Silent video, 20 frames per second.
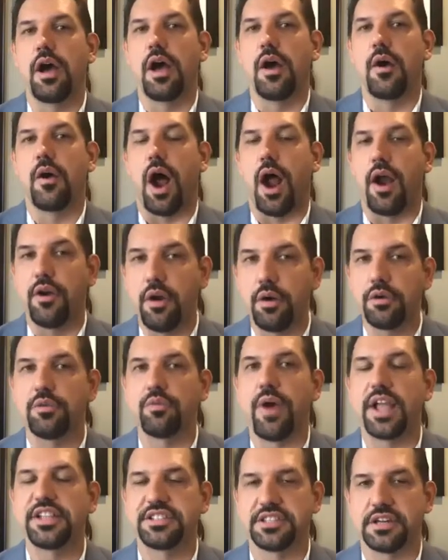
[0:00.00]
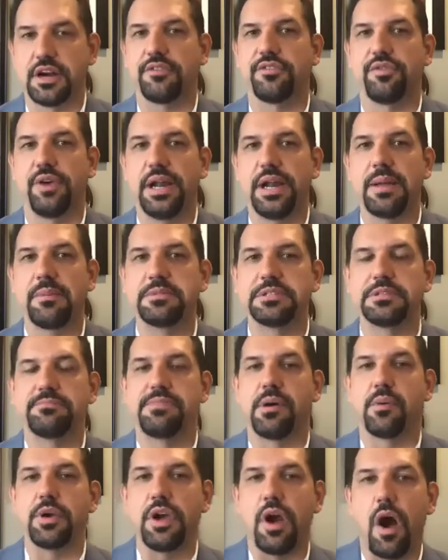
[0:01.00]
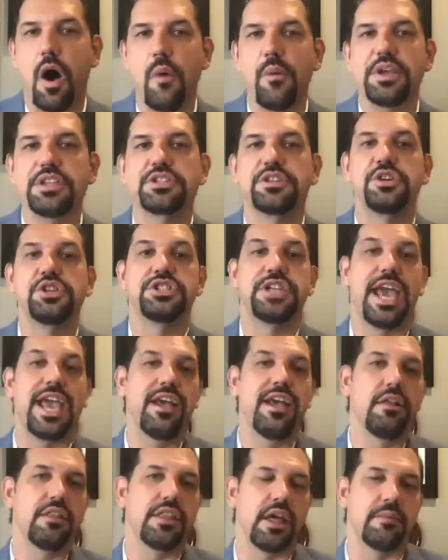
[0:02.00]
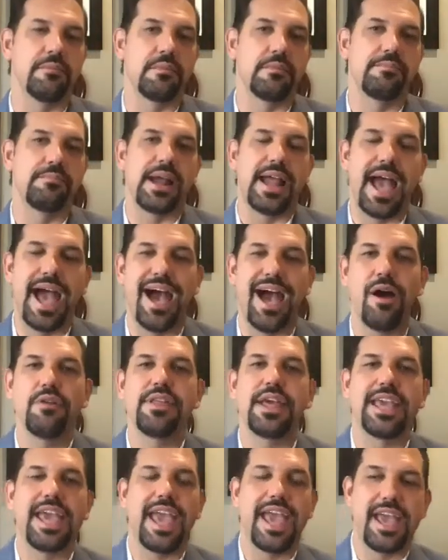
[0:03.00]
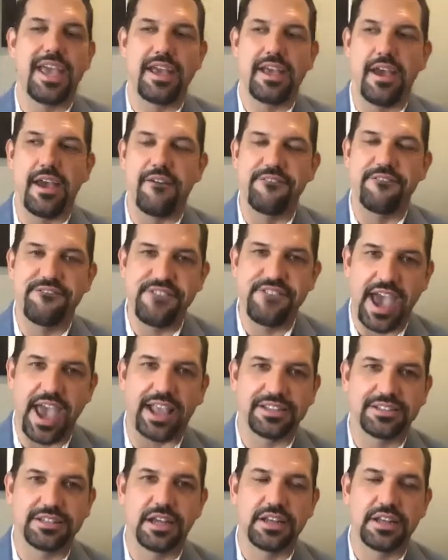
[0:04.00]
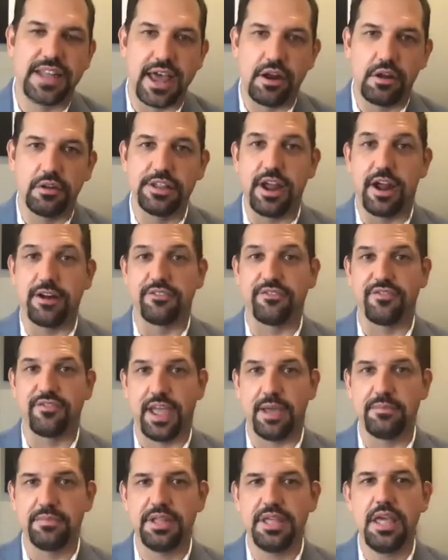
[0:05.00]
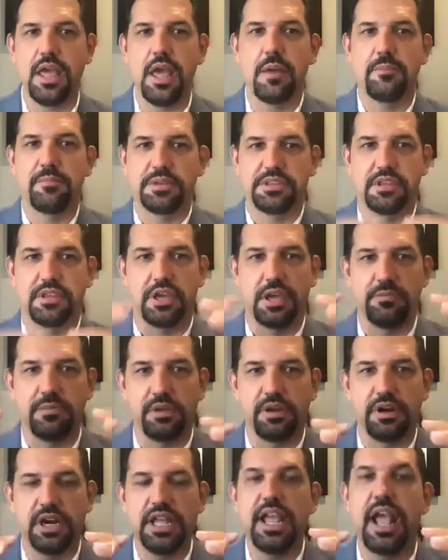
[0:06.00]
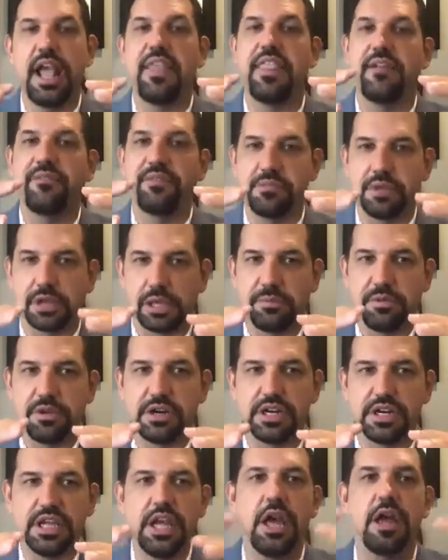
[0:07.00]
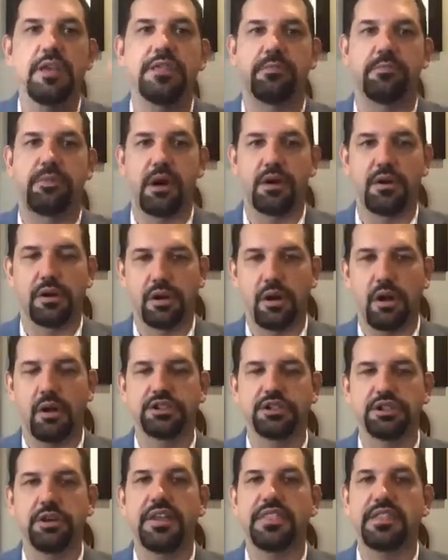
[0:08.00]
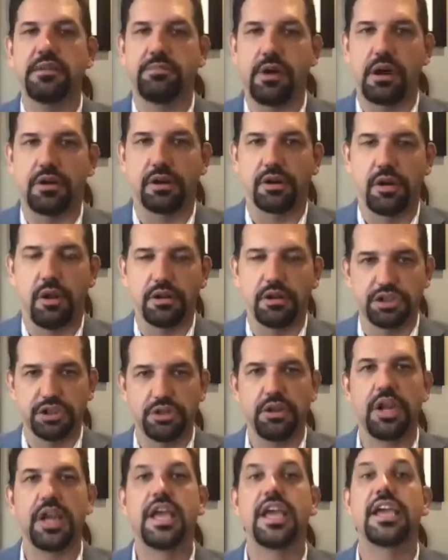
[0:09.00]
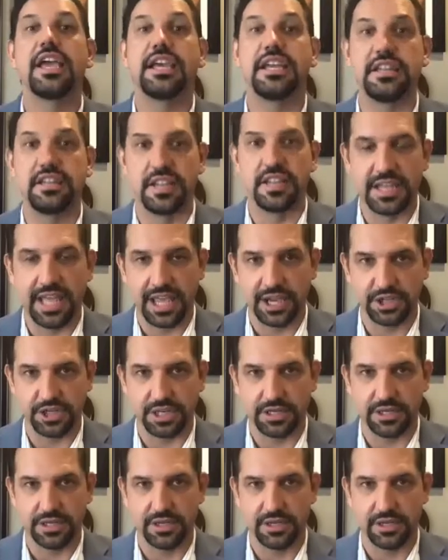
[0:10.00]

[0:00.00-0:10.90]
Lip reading: our own rights and our freedoms, but we always curtail them by how they affect not only our family, but the community, and then from the community, the broader culture, and the broader culture into the nation.